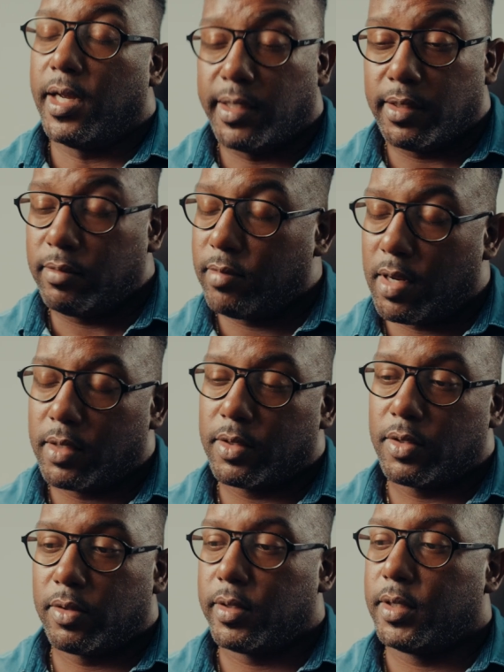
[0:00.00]
And long
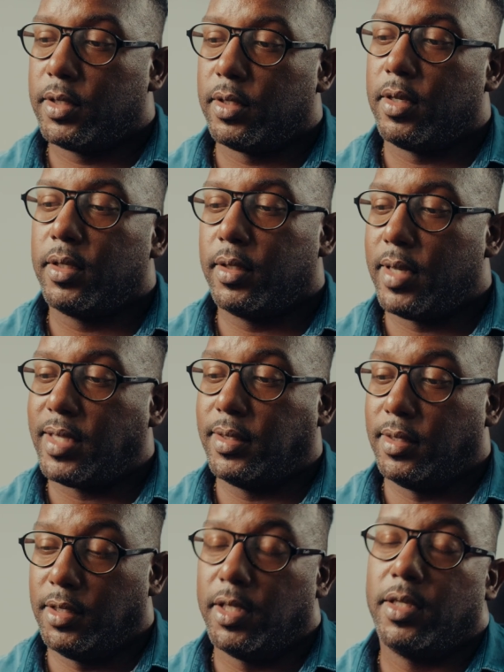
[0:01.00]
story short, that's
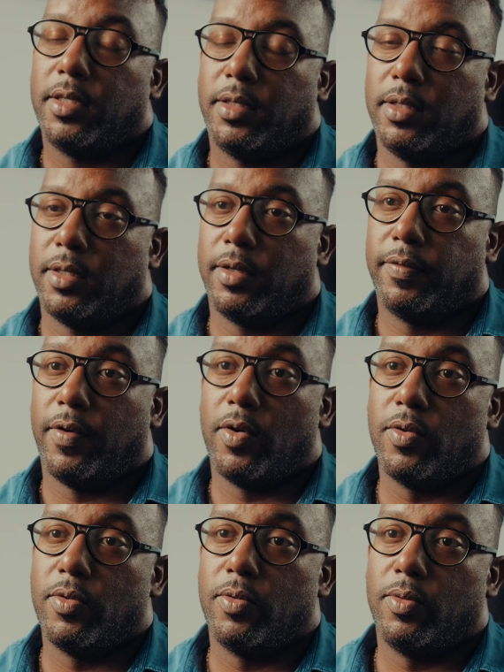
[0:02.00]
the genesis of
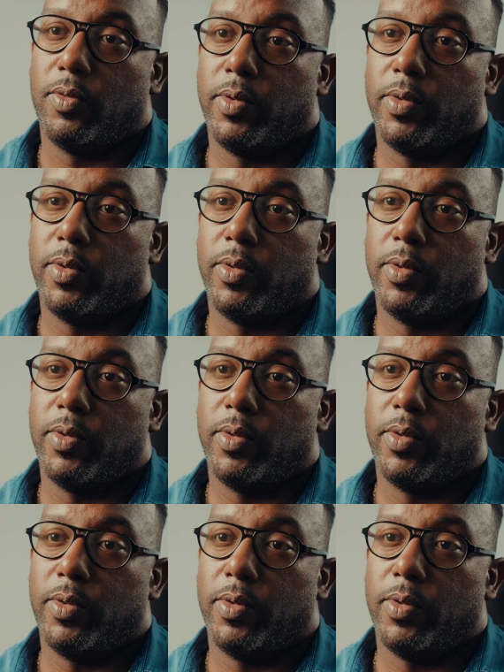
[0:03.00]
how